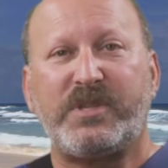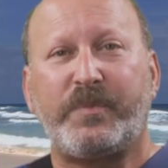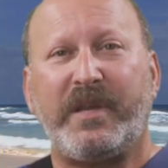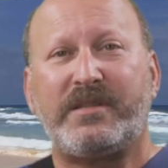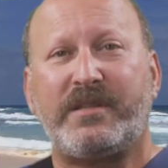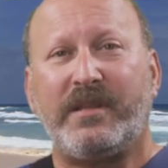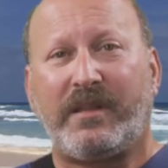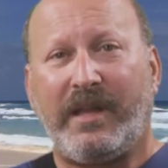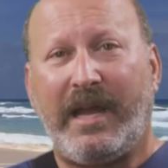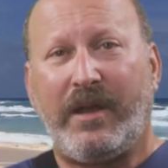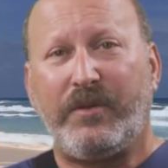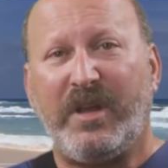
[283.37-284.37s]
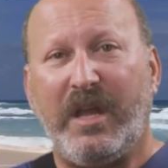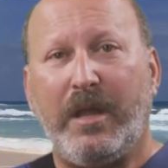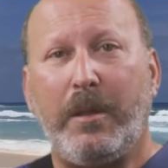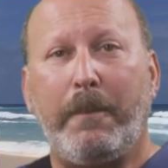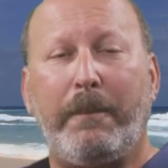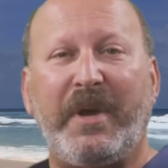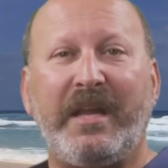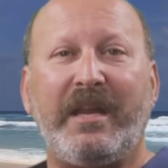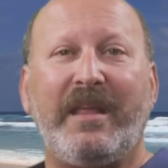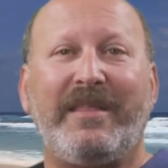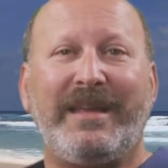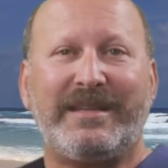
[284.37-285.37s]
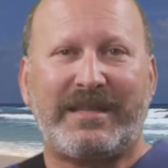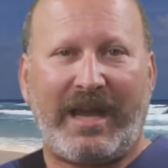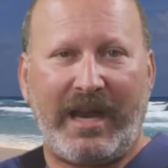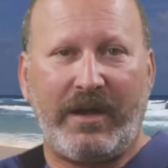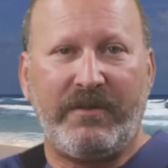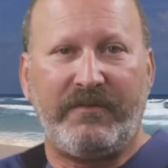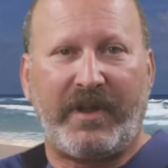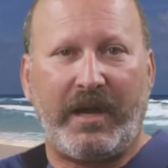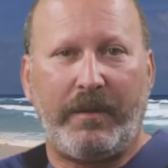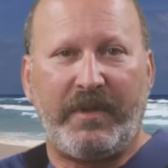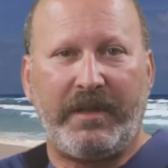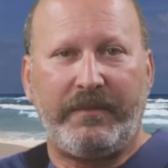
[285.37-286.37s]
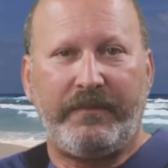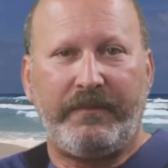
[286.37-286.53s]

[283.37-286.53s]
risk-based to the cloud, but the entire environment.